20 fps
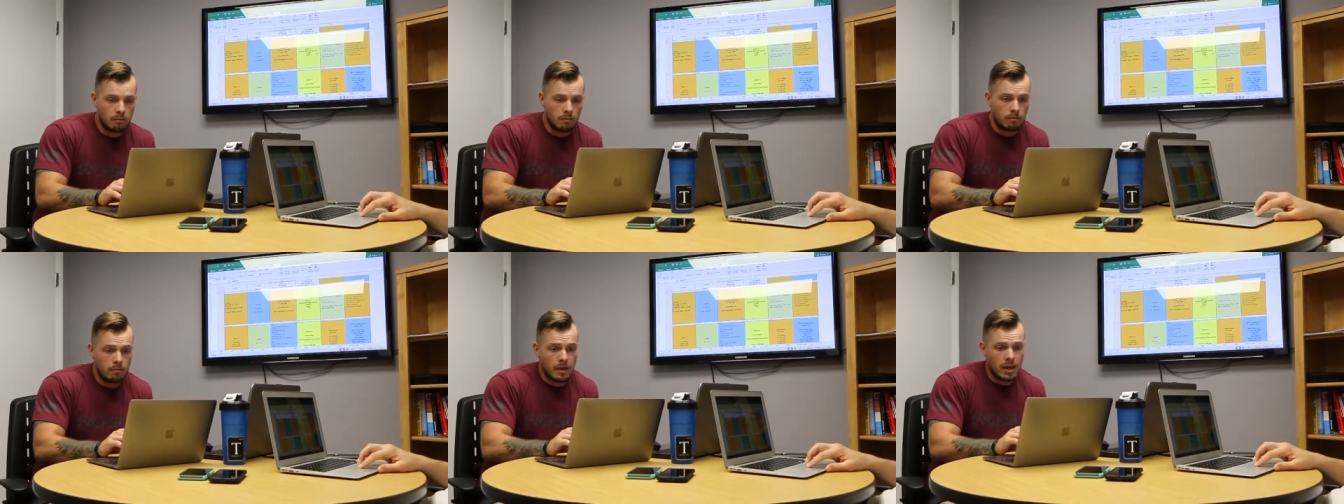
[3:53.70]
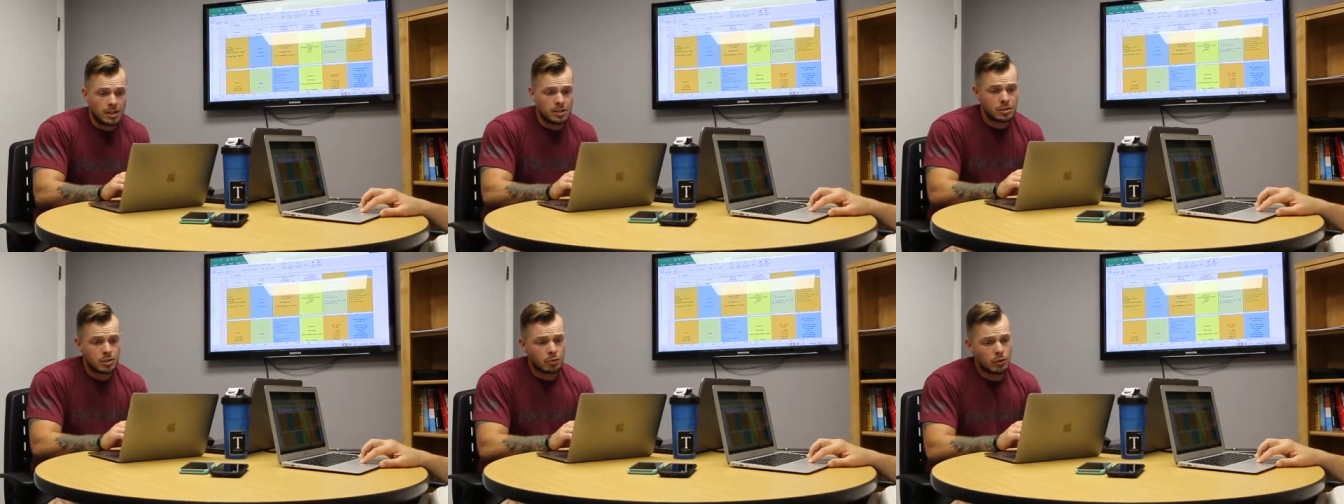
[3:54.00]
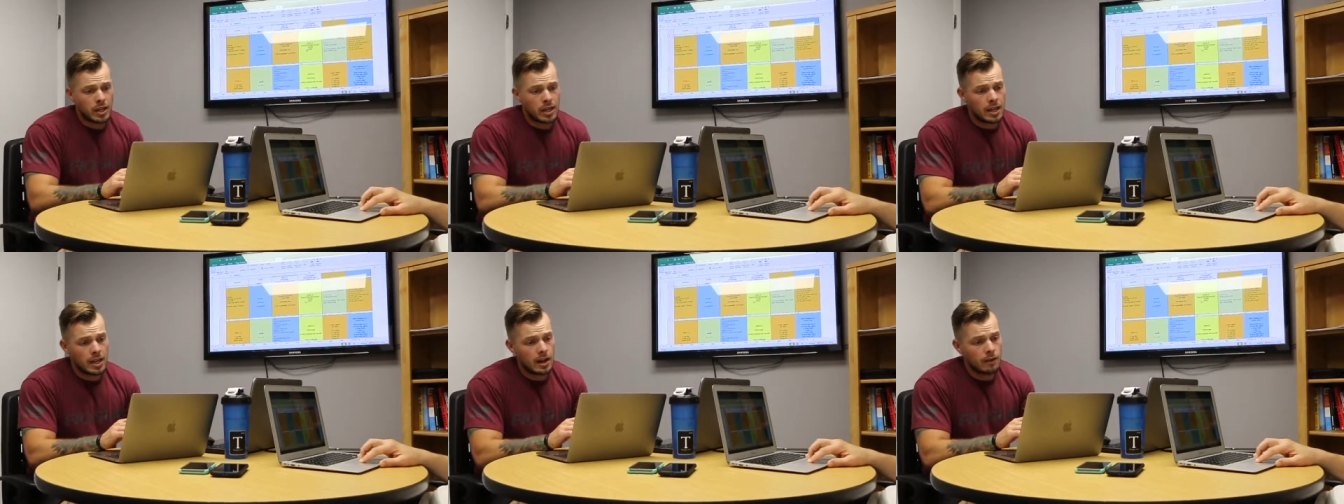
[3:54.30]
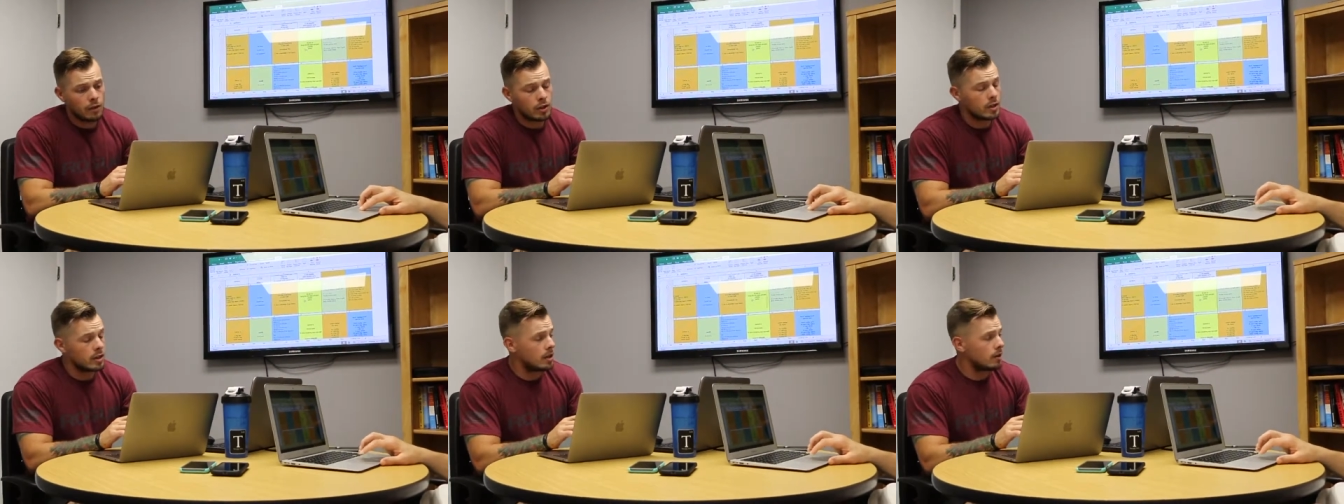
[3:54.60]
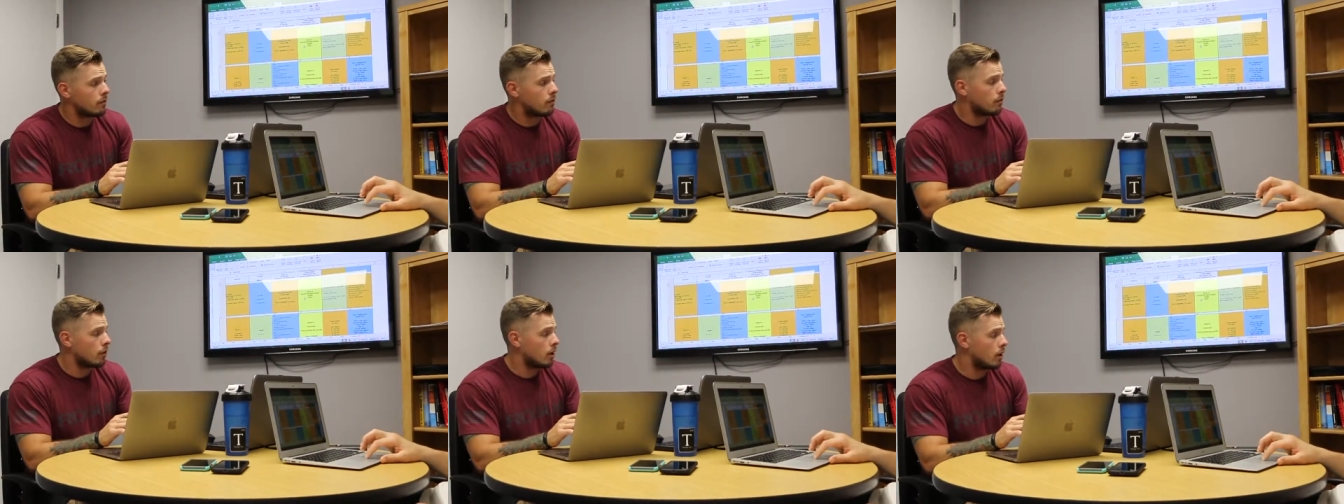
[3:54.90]
Making sure we hit everything
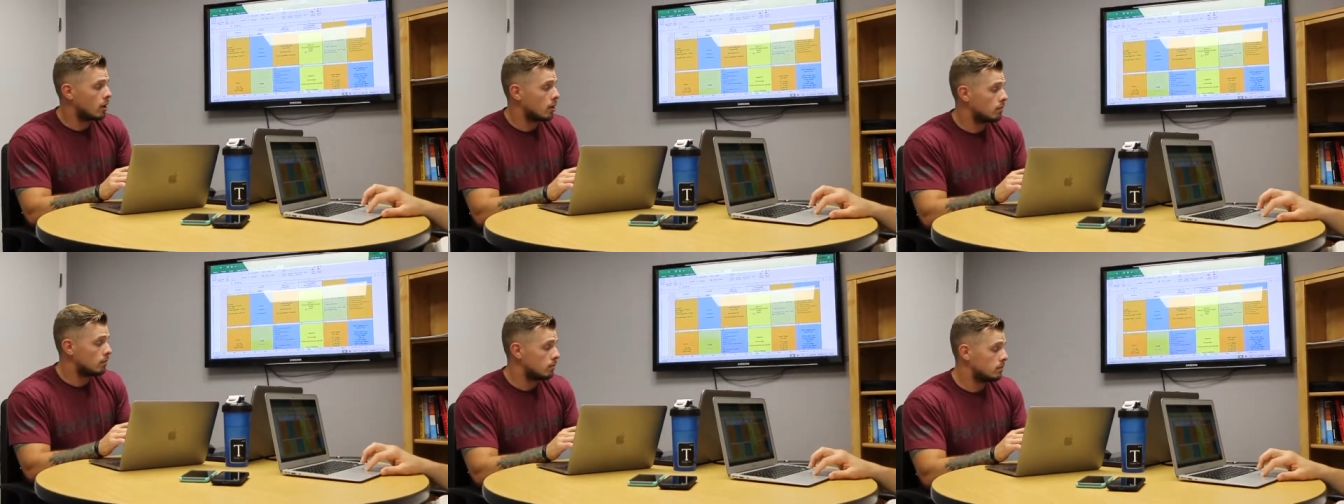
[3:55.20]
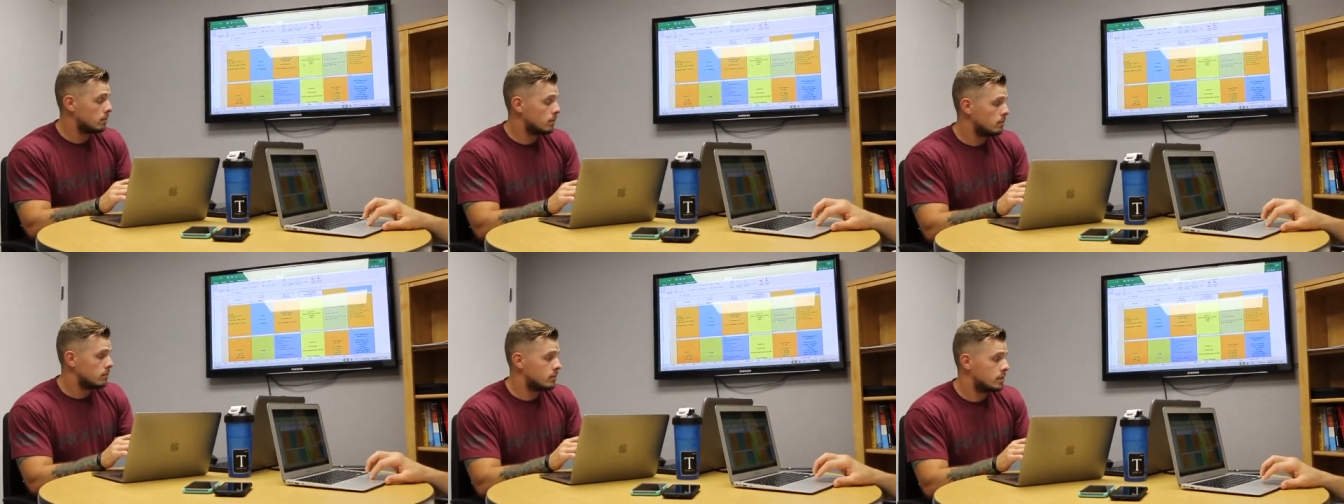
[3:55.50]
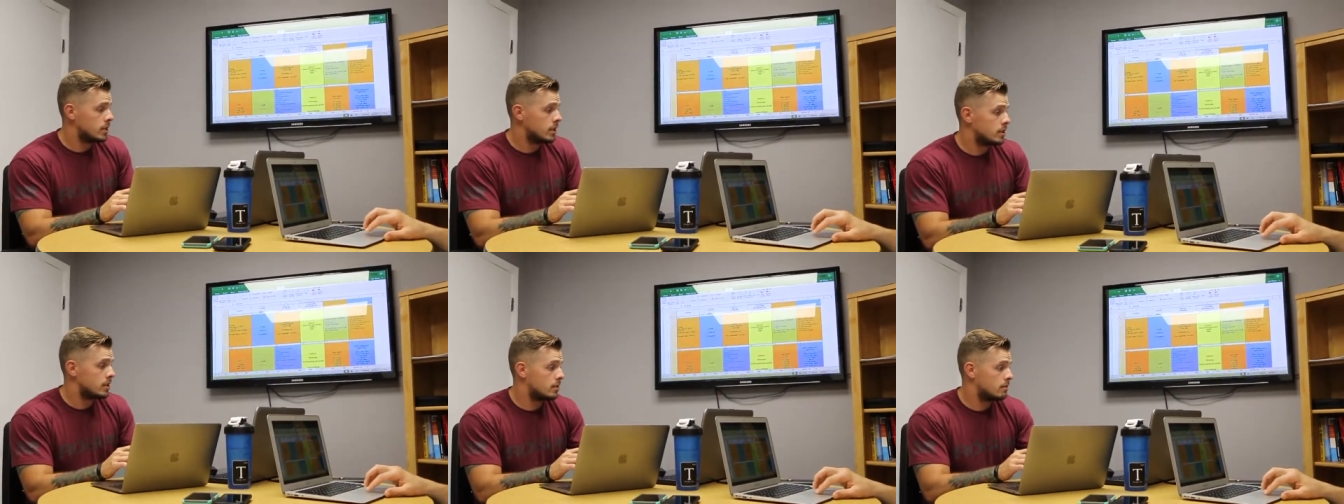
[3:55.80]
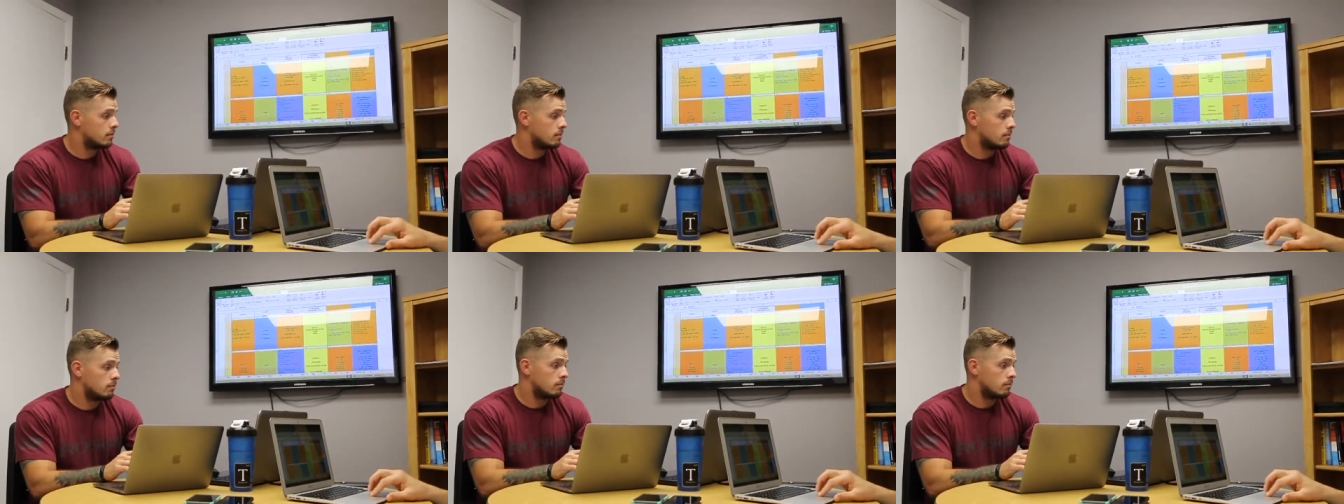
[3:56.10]
from just